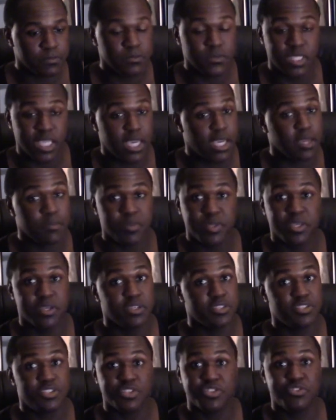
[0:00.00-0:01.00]

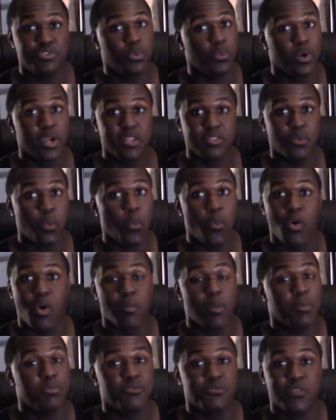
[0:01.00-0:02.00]
because just doing the
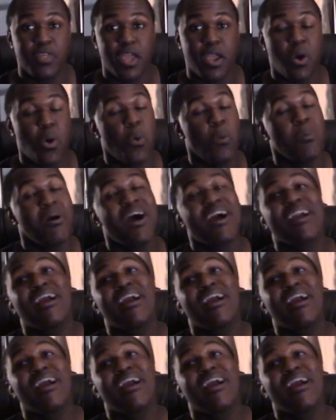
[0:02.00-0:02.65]
warm-ups for that, oh my